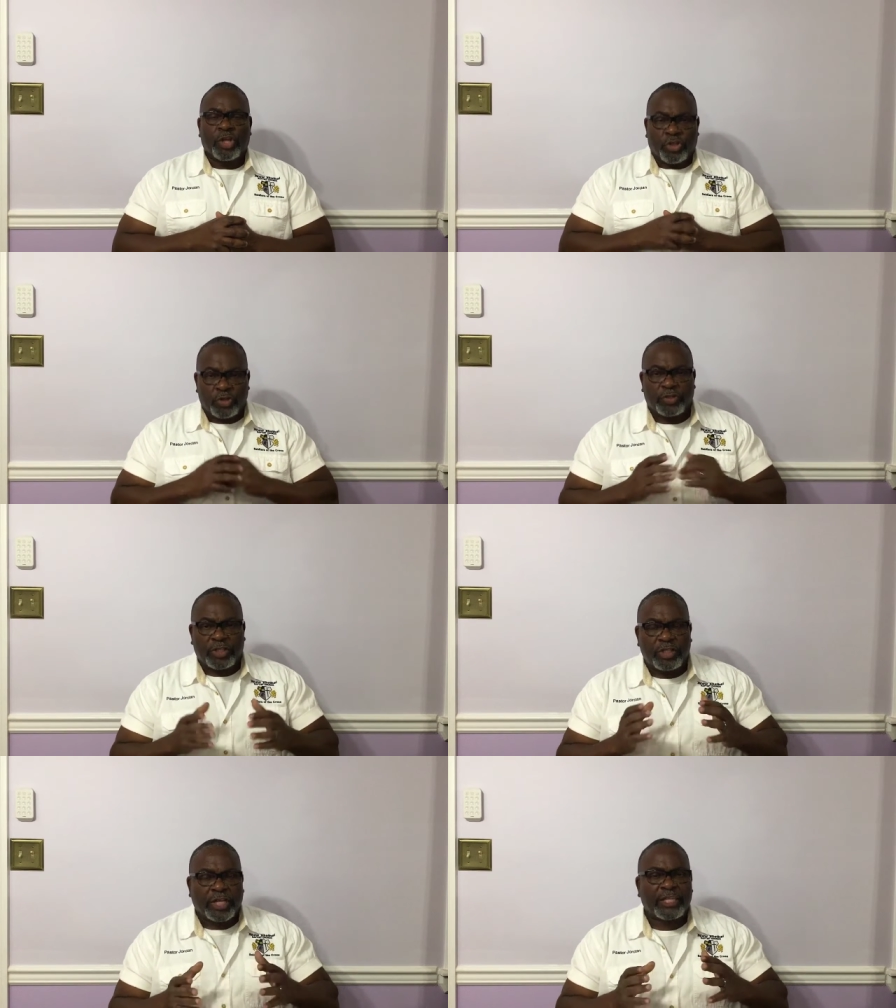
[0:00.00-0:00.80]
You're,
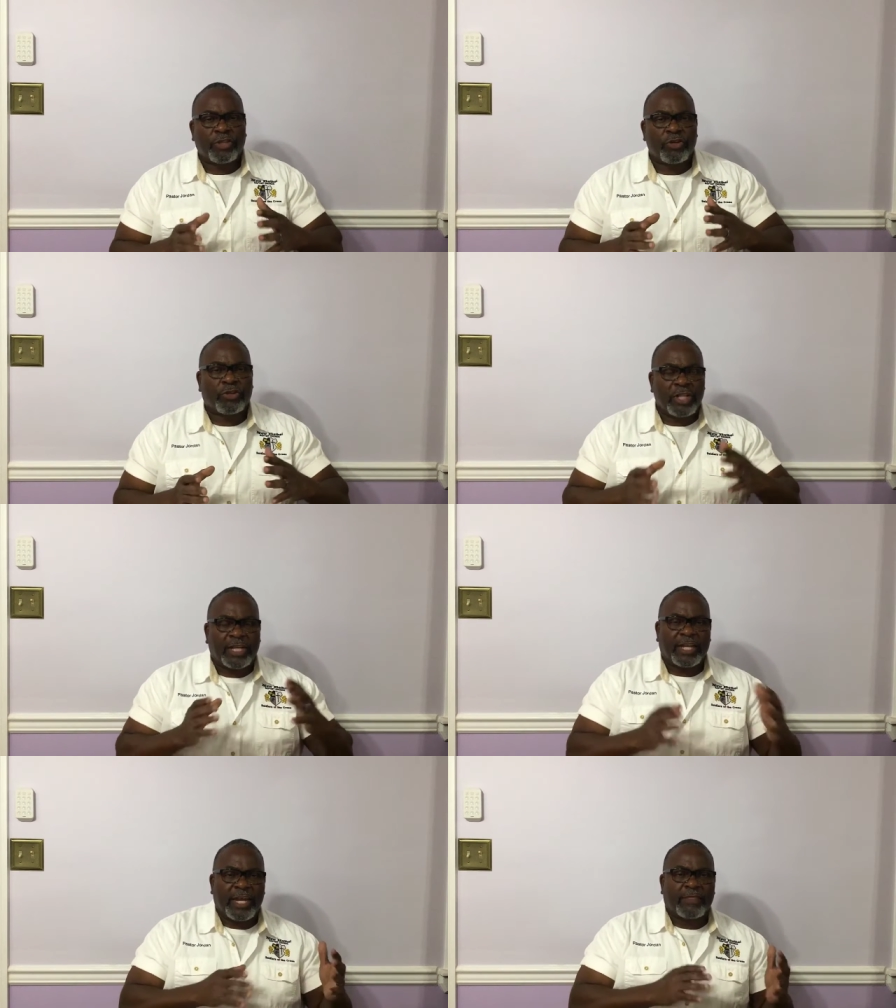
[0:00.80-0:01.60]
look, you're
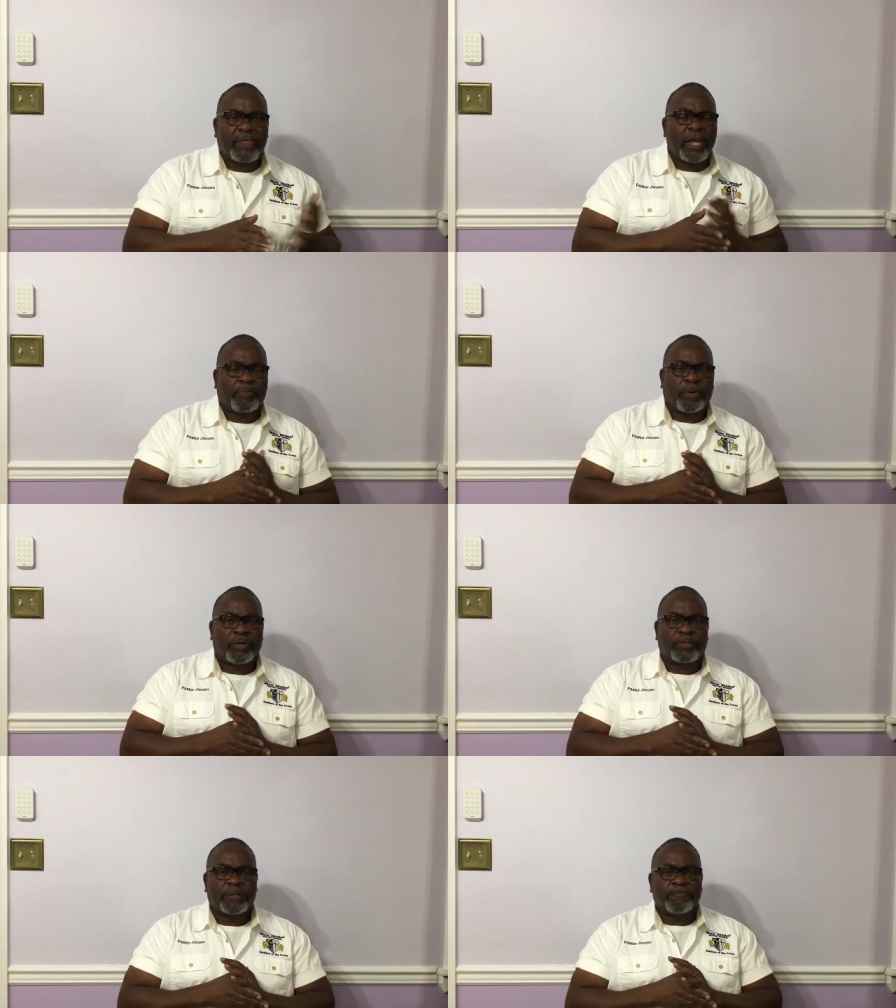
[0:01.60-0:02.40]
looking at that
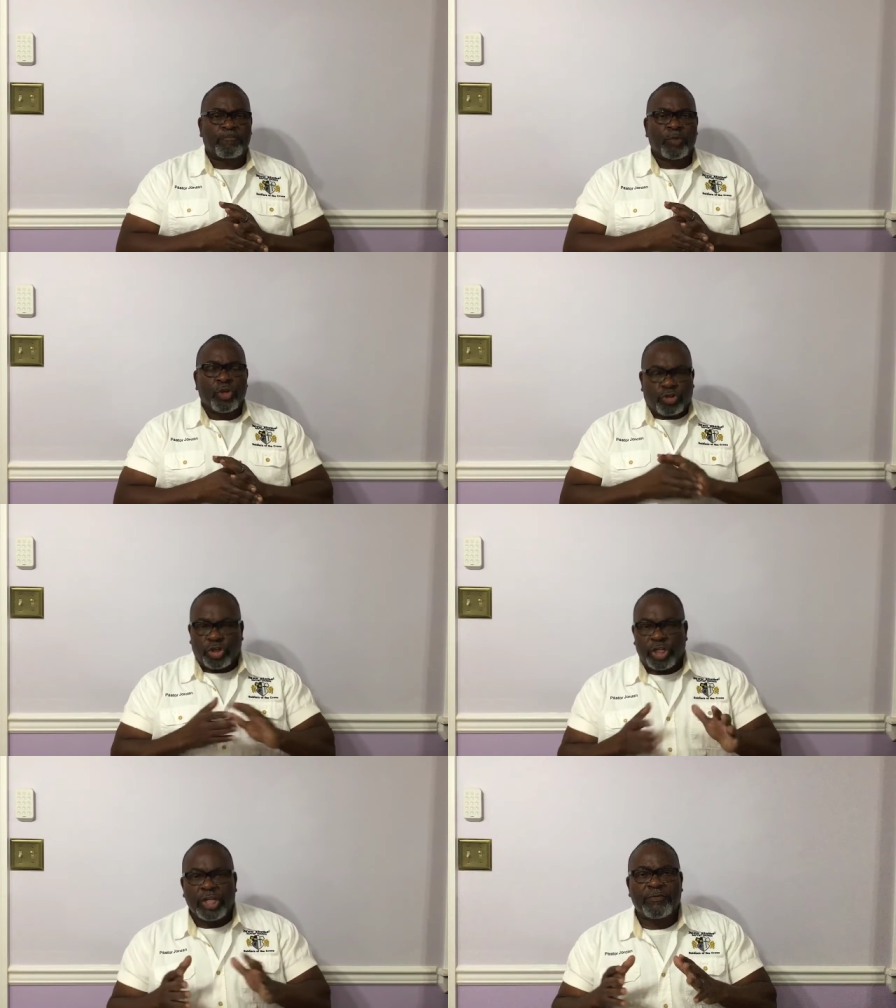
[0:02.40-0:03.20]
person to
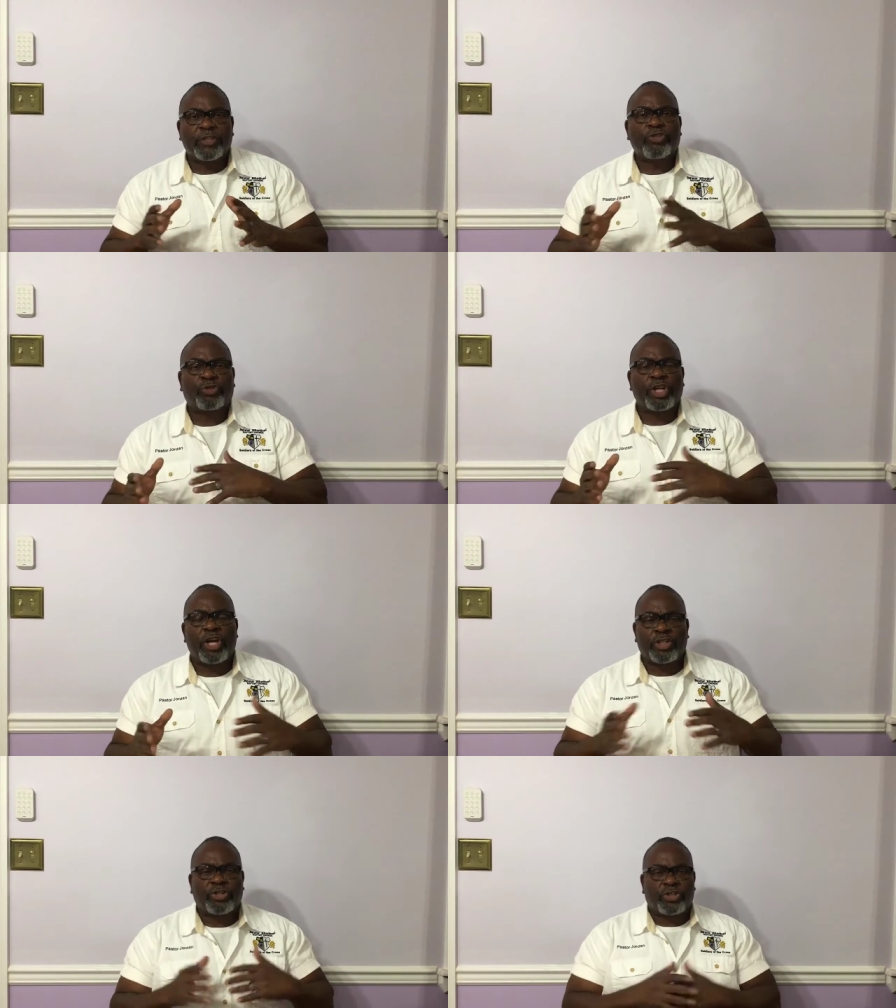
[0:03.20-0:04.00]
even
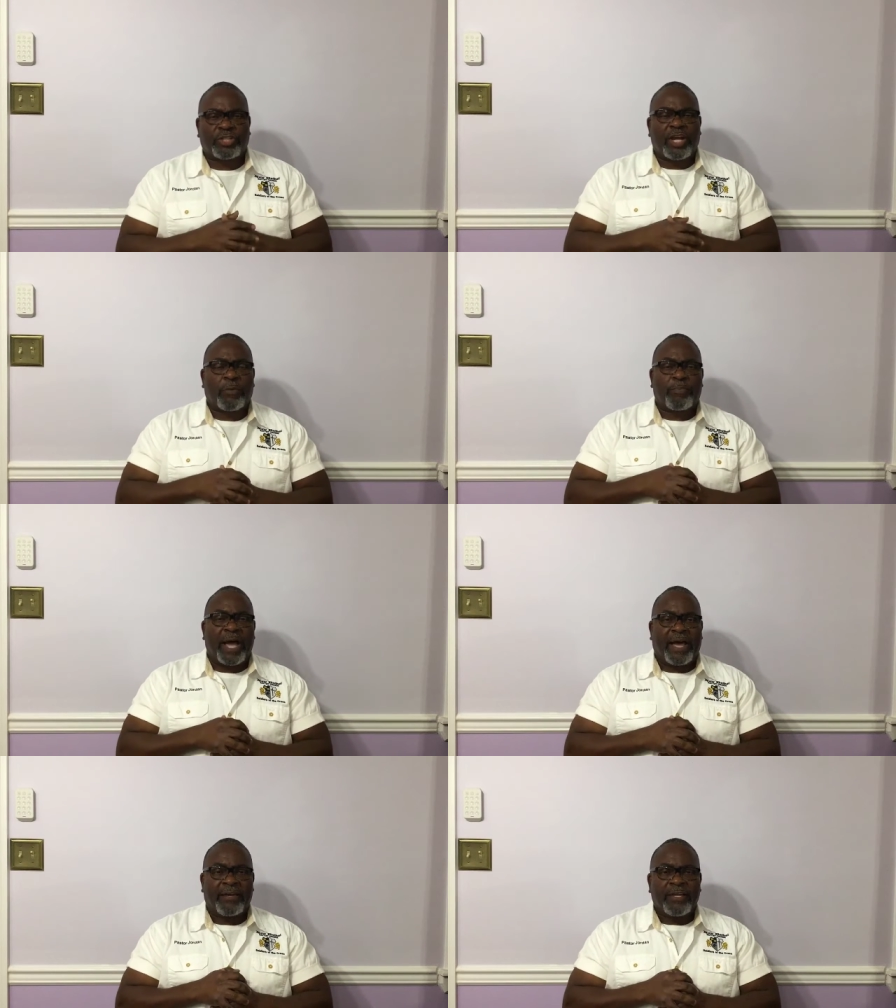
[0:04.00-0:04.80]
judge yourself
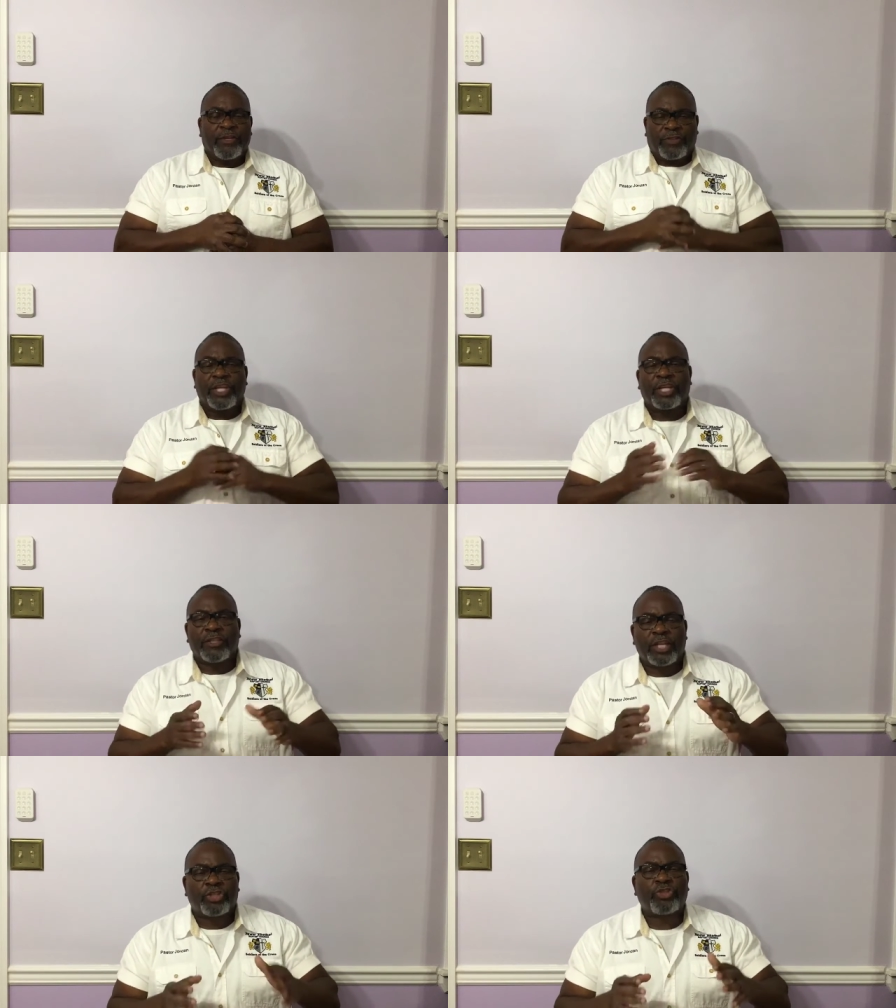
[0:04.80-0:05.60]
by
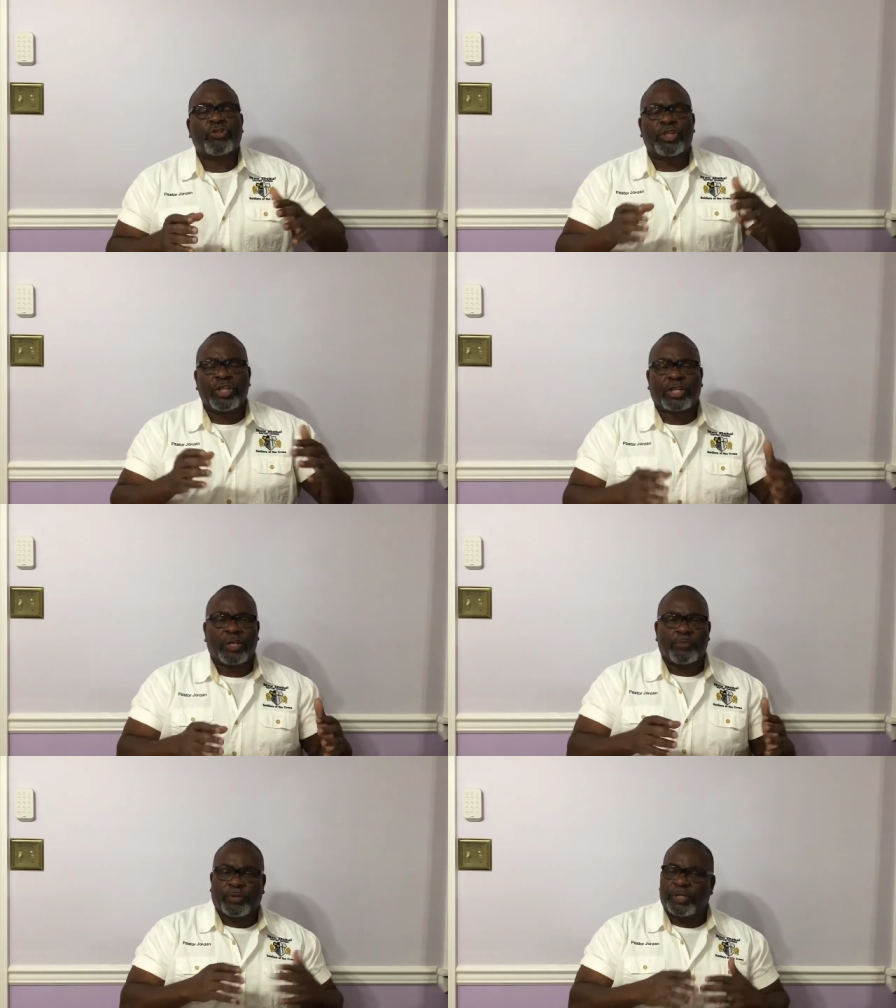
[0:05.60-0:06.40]
thinking that you're
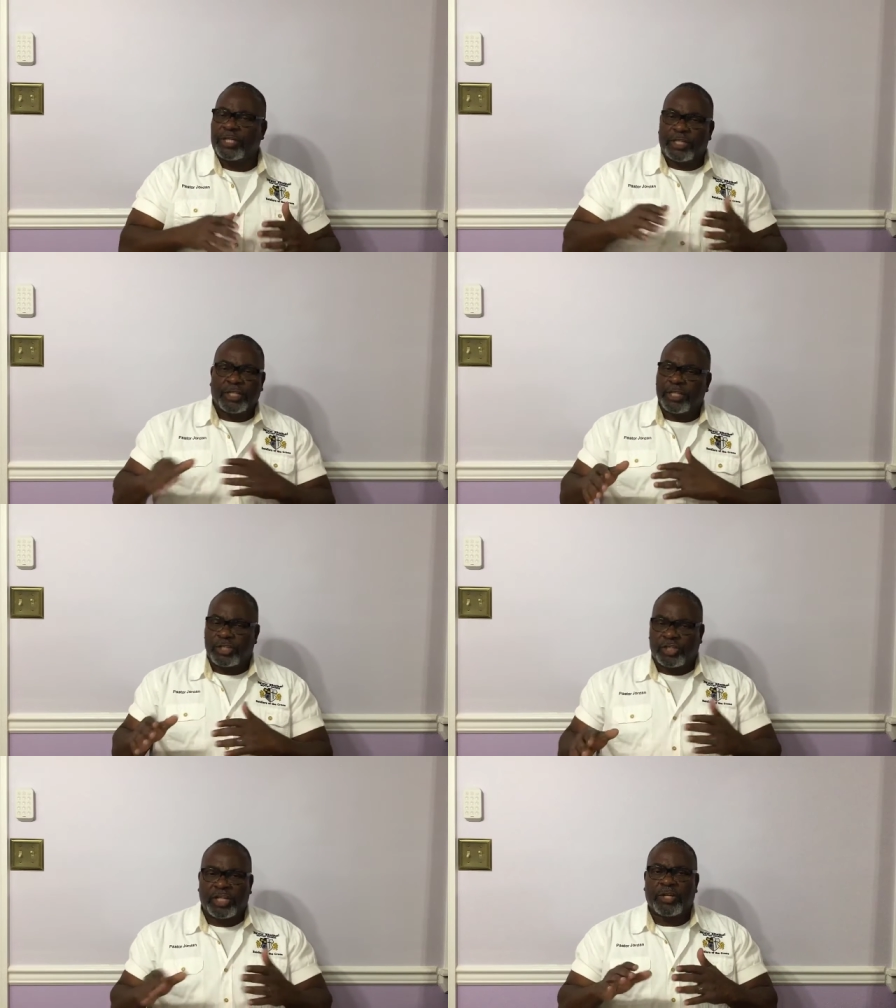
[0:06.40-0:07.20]
looking pretty good
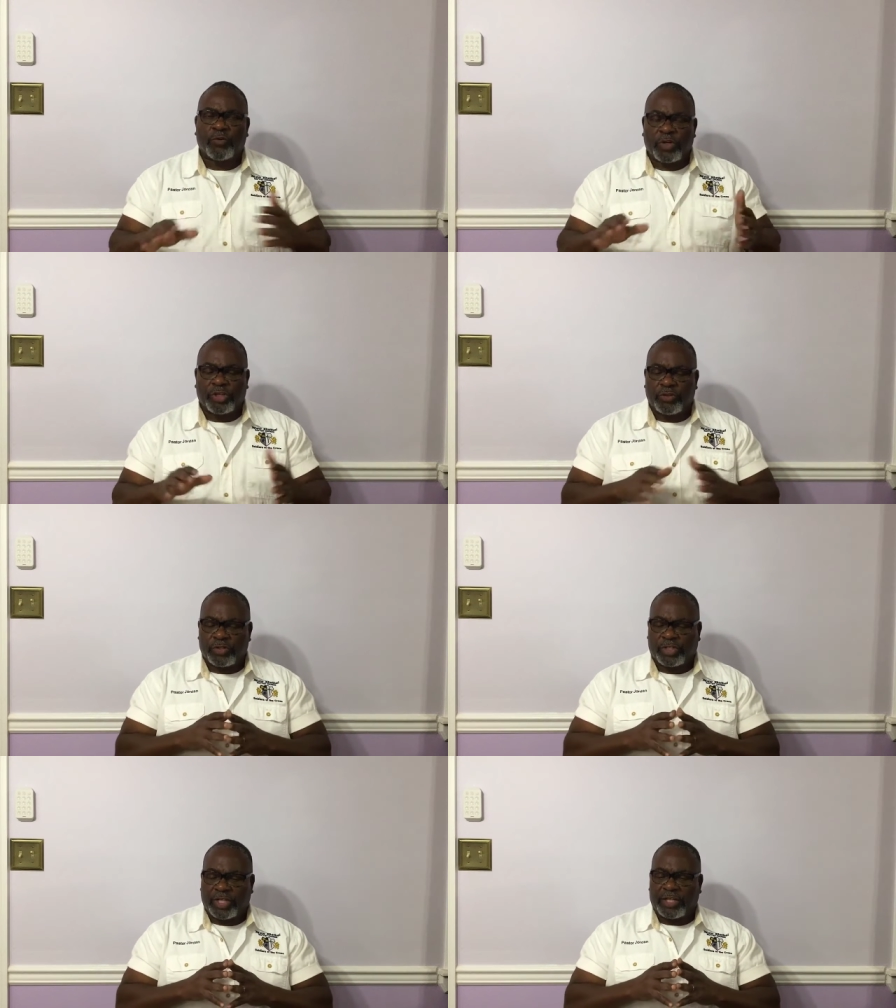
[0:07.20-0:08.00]
sitting where
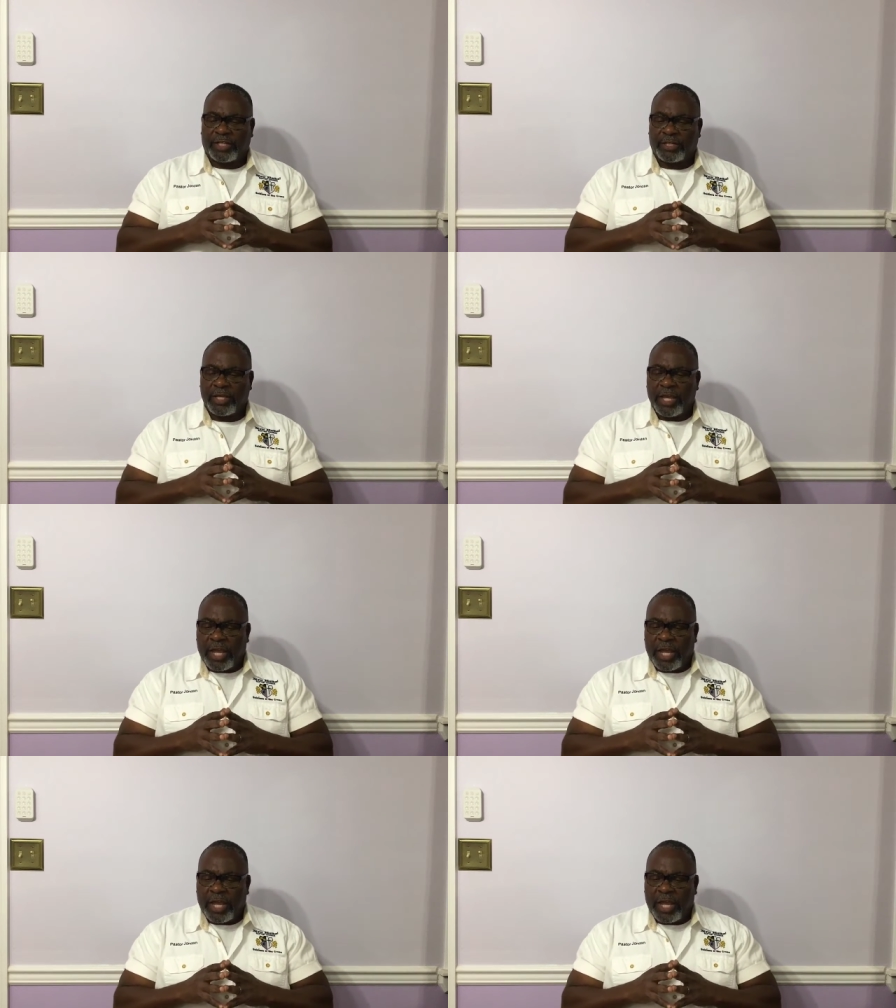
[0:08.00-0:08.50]
you're sitting.